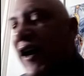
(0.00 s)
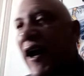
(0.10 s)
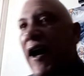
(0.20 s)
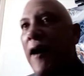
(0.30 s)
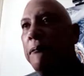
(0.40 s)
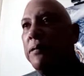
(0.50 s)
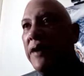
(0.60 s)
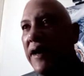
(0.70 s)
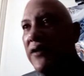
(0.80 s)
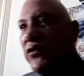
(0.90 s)
are
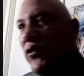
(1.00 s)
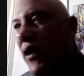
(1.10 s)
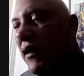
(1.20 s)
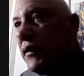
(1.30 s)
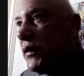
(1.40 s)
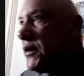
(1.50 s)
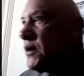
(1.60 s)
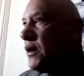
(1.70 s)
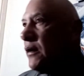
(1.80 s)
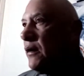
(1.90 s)
players who are
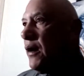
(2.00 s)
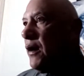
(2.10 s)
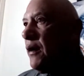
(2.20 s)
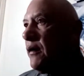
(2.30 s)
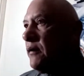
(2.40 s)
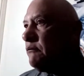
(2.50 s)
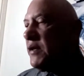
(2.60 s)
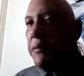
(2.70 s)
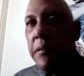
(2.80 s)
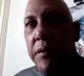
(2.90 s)

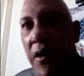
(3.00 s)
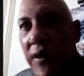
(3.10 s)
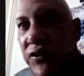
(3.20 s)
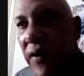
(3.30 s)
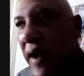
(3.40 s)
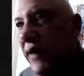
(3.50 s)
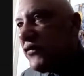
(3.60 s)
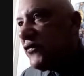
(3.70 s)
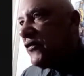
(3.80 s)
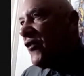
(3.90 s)
minimum
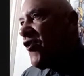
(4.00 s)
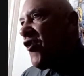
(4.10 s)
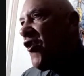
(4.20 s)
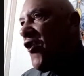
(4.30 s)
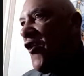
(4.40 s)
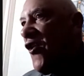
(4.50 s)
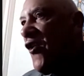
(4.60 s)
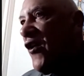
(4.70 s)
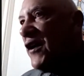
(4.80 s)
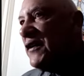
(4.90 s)
contracts
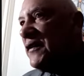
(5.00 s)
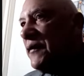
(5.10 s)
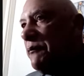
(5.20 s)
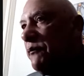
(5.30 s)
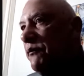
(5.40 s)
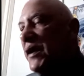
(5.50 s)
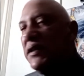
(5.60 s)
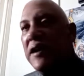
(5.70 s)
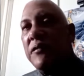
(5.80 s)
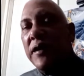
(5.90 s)
or
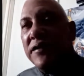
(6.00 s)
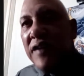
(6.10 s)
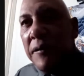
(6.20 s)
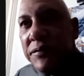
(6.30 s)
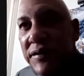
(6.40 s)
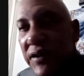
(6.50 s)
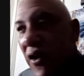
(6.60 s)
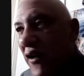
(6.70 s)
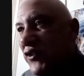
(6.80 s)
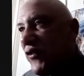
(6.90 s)
mid-level exemption
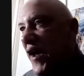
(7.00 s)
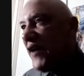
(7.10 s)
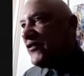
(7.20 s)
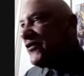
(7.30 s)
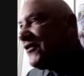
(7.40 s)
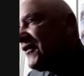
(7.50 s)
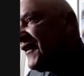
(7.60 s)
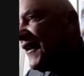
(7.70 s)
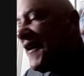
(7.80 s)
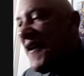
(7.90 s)
contracts,
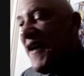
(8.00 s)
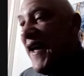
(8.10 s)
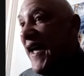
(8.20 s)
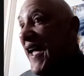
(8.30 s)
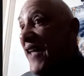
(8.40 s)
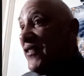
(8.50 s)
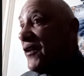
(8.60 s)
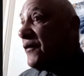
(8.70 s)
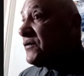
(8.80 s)
and the